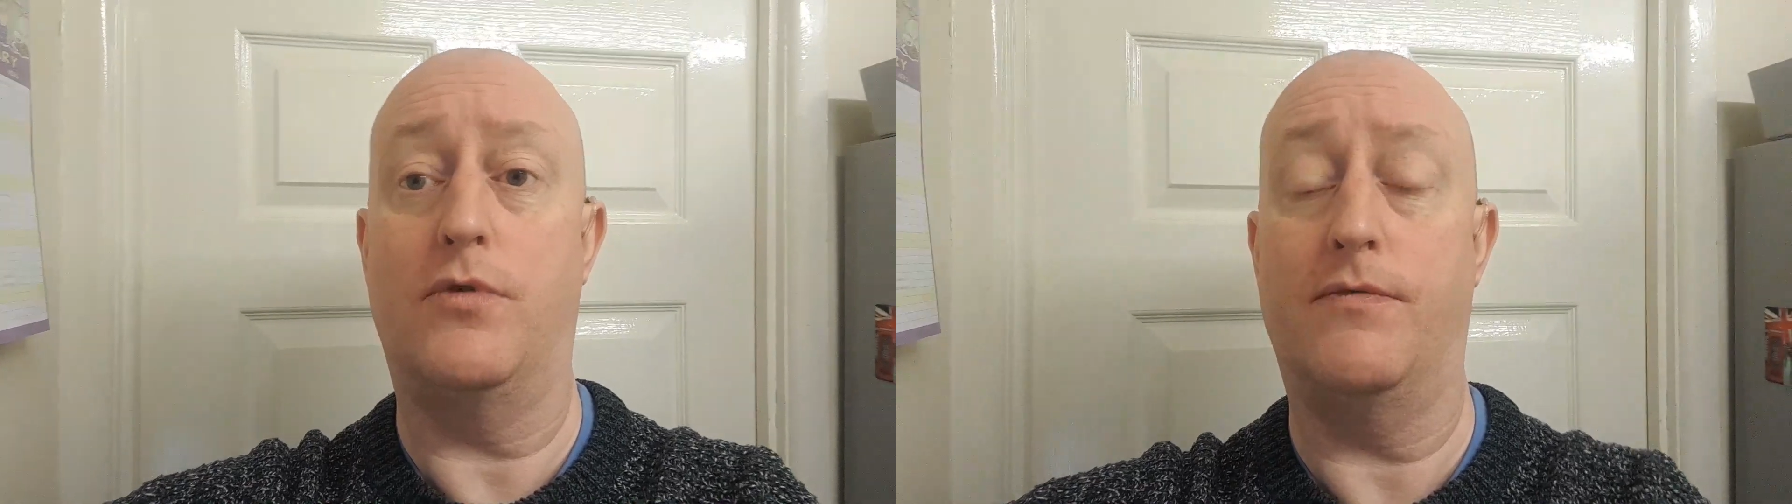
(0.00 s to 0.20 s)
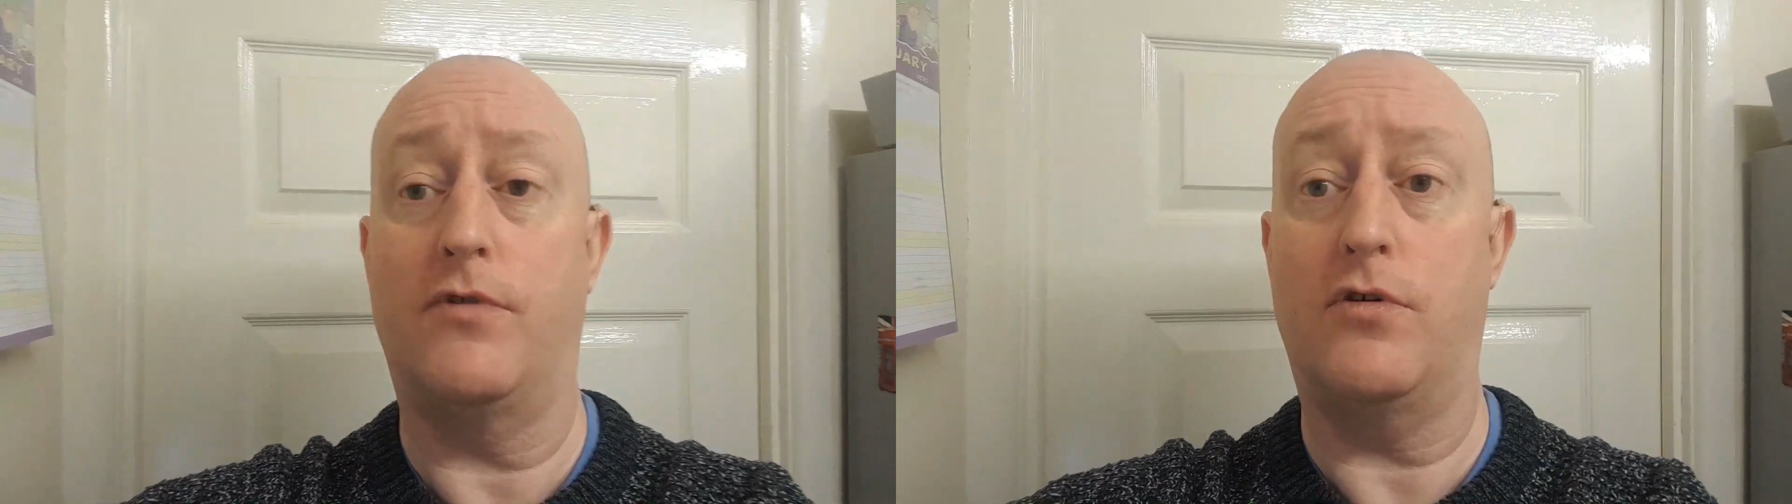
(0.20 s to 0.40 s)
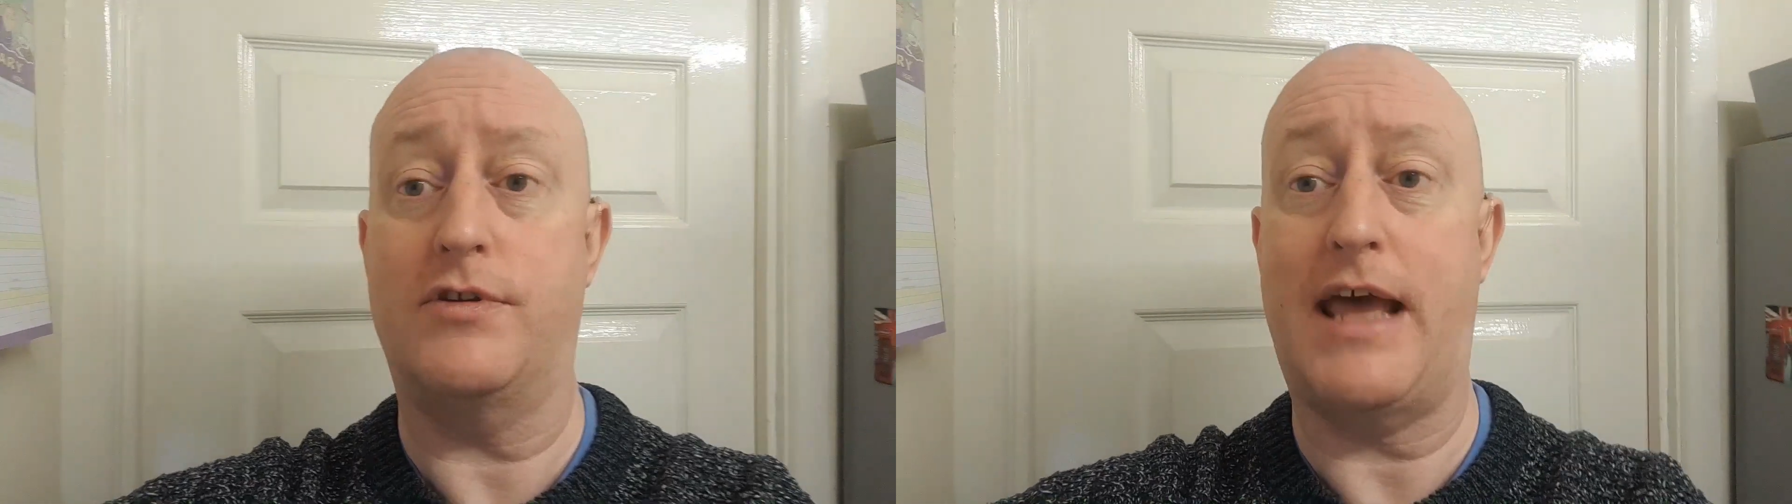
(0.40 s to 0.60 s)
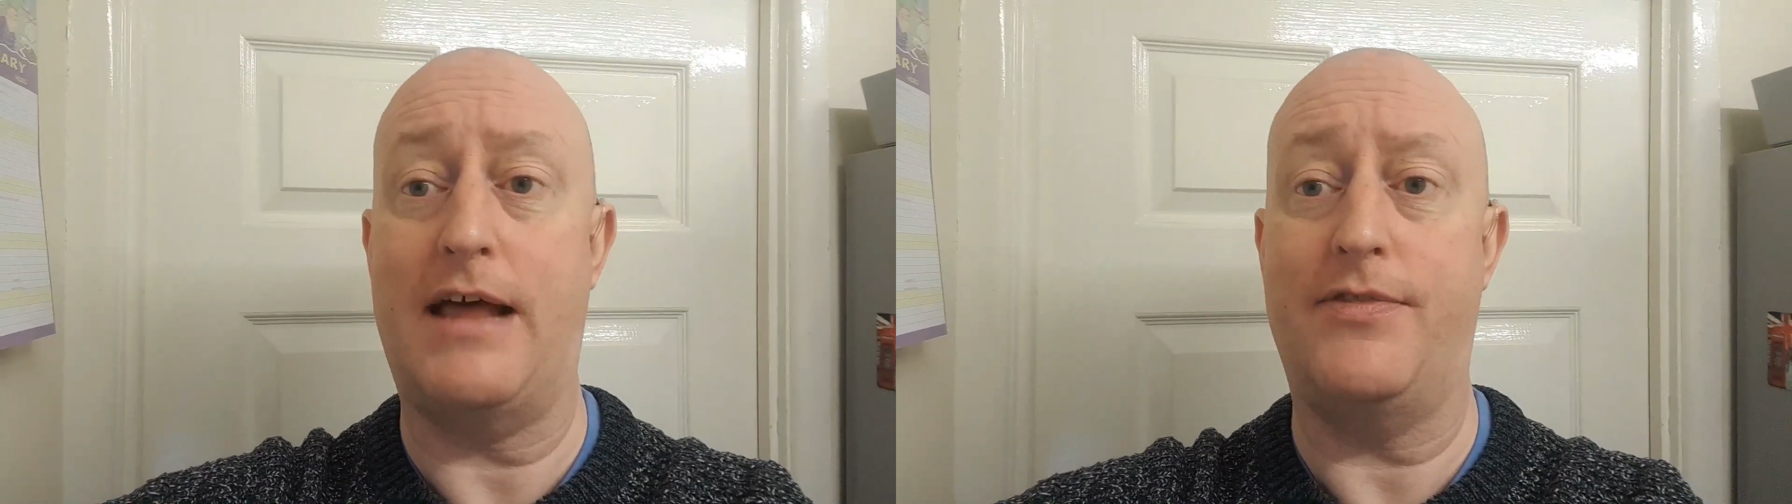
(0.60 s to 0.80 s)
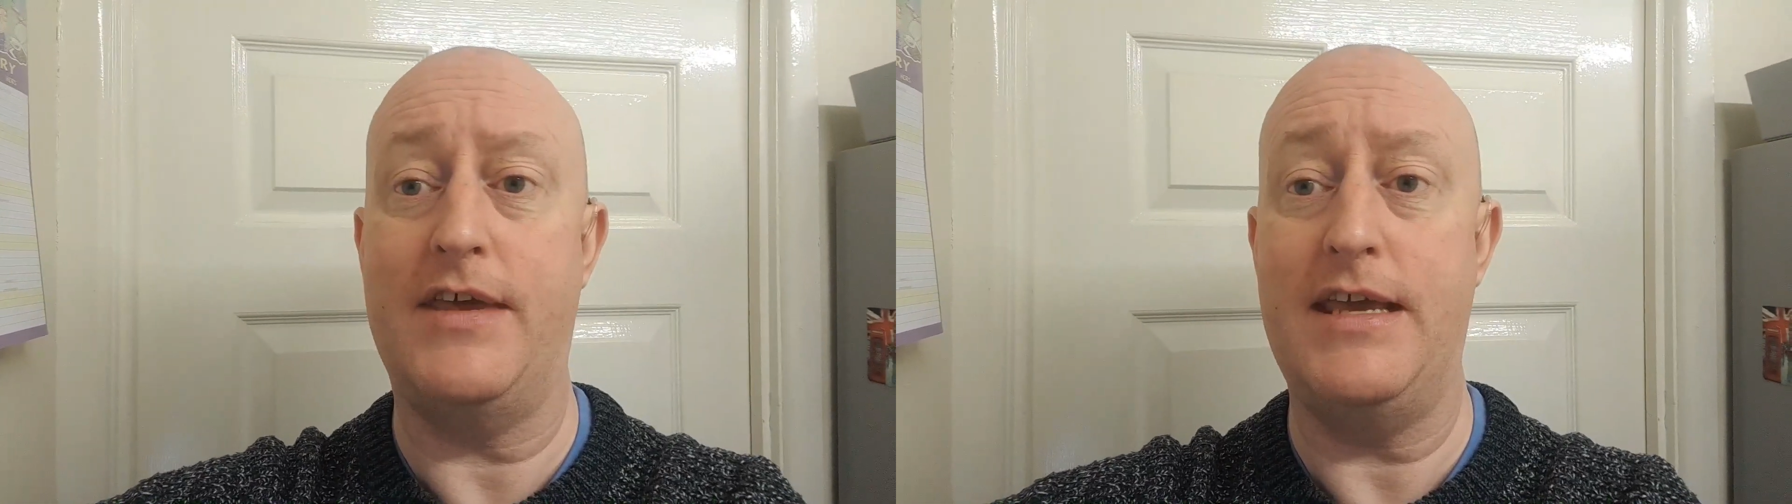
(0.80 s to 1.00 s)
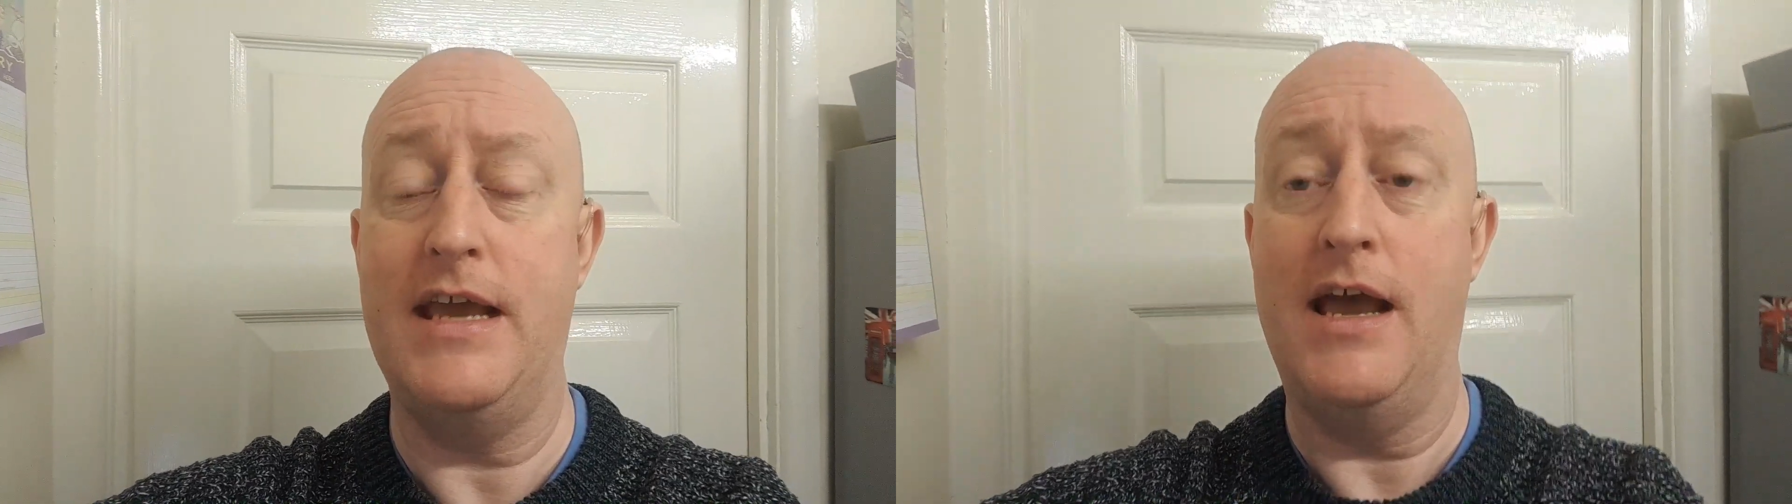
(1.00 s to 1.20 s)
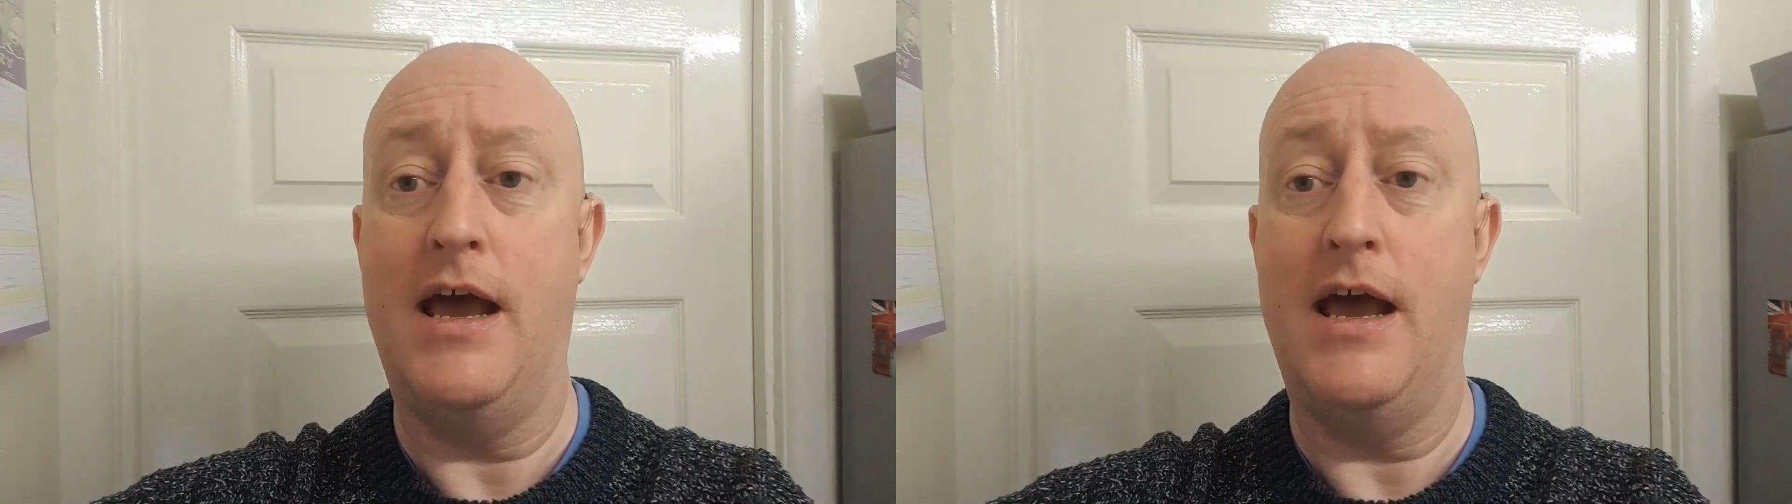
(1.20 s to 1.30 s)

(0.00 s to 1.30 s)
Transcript: would have looked at the